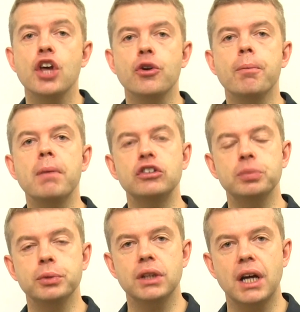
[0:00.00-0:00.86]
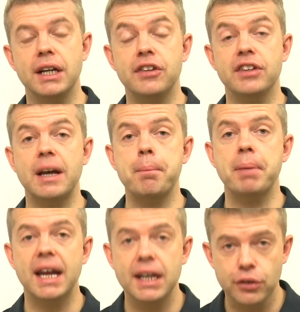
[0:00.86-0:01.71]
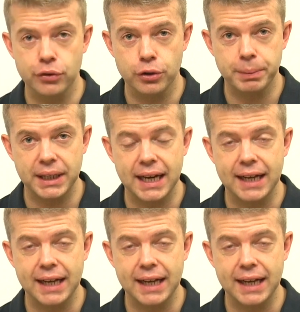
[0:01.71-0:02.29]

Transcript: you're much more likely to get paid on your big